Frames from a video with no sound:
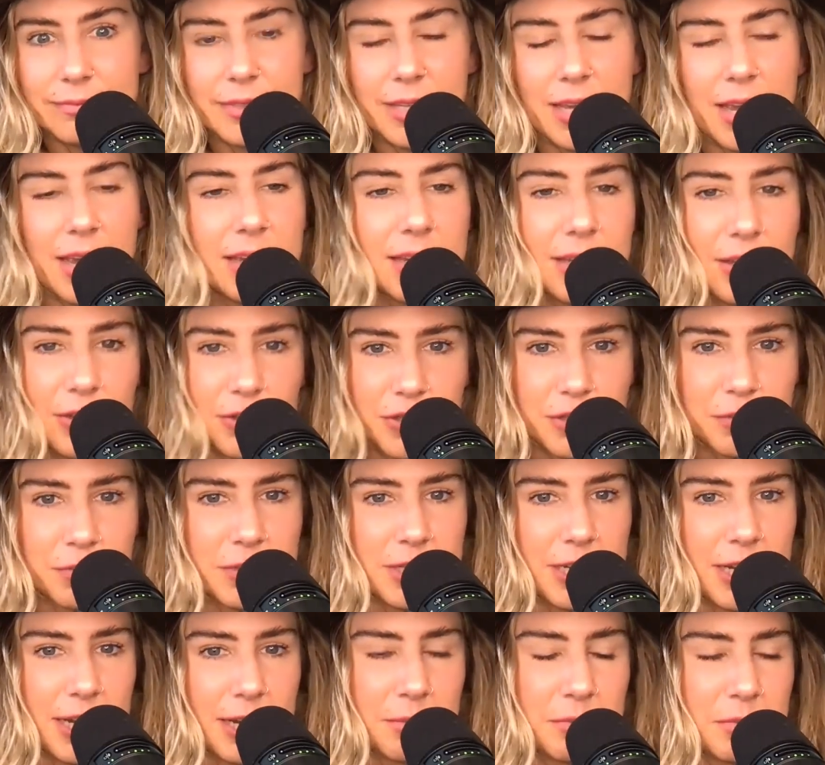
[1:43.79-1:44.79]
Okay, here's some
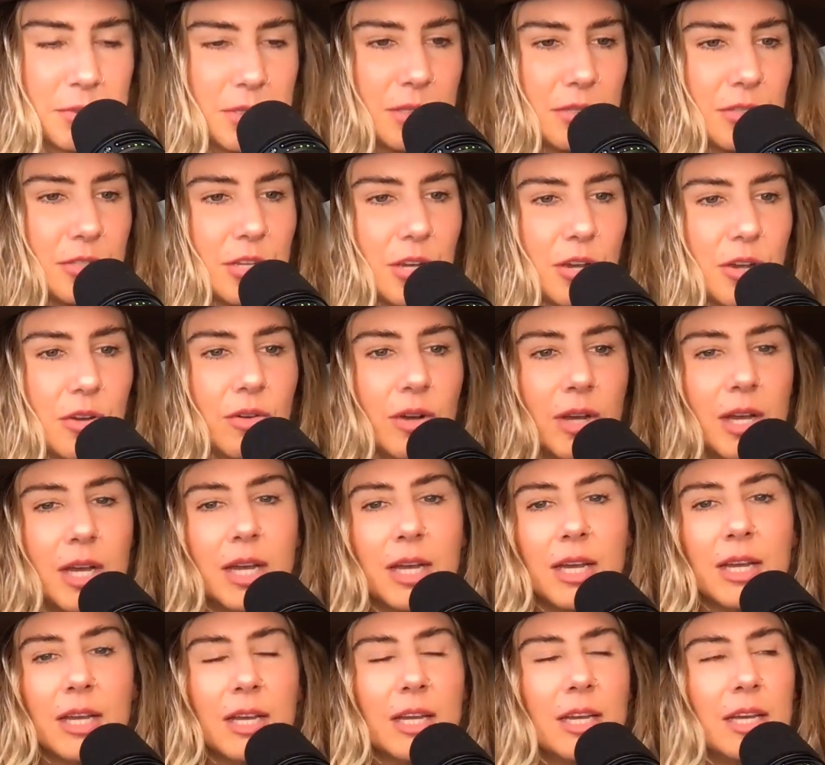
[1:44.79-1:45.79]
tips. So
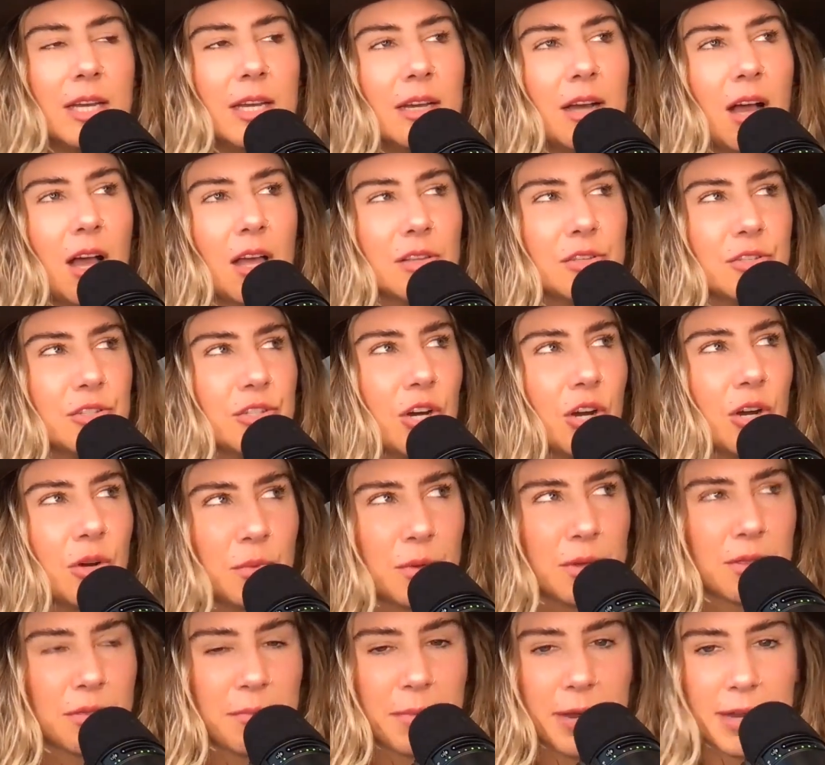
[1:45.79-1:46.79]
I'll start
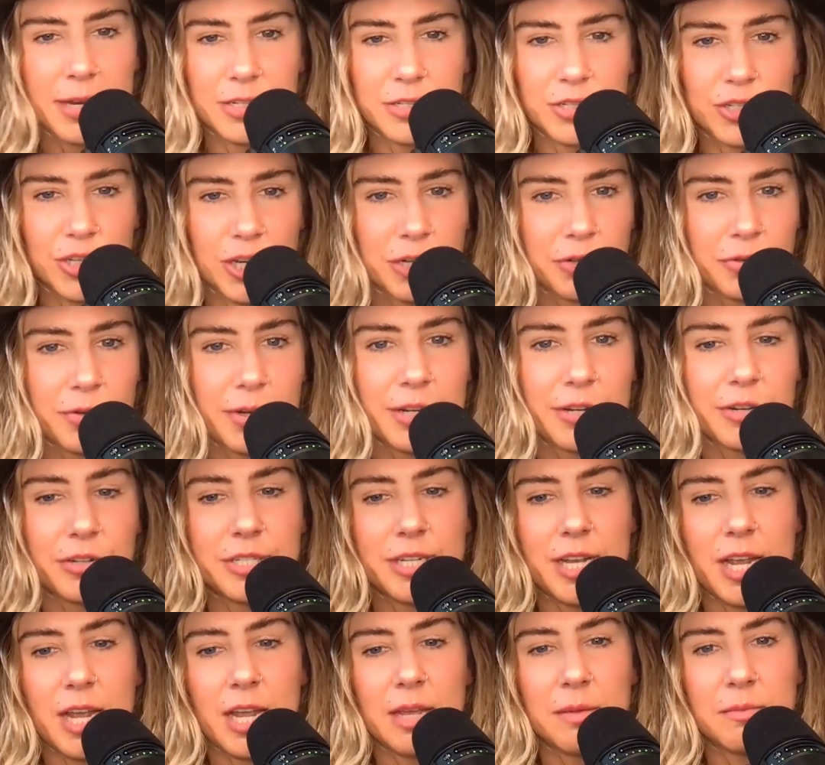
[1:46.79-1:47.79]
with my generator
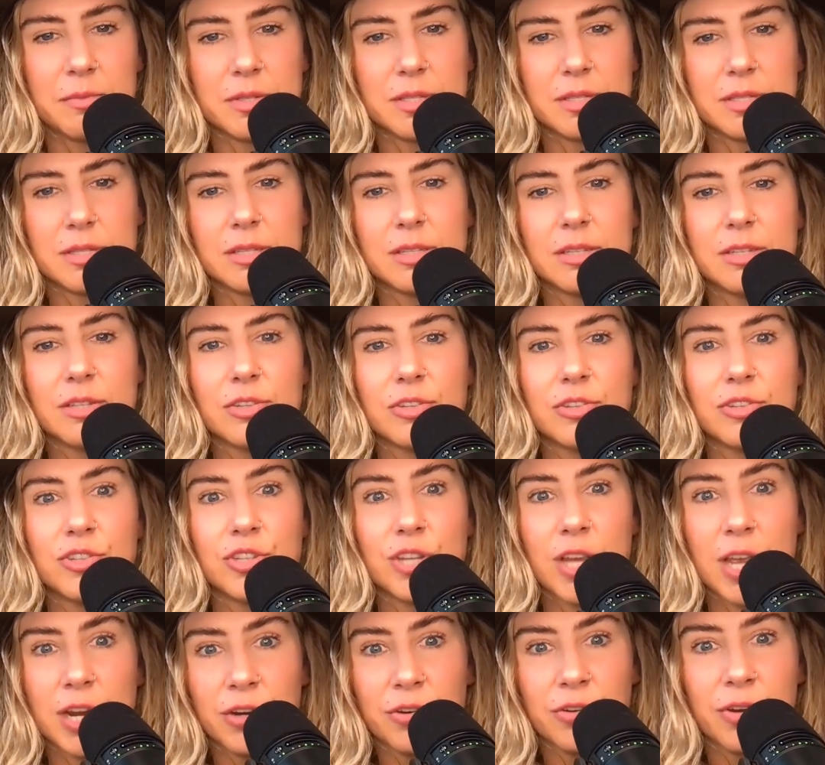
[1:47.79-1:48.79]
types.
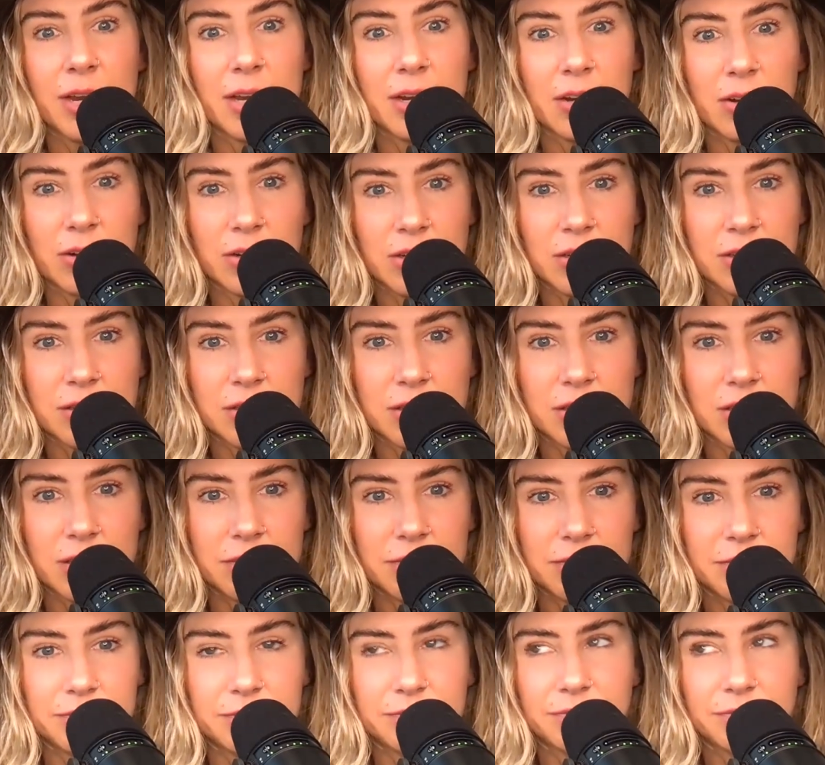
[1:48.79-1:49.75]
Generators,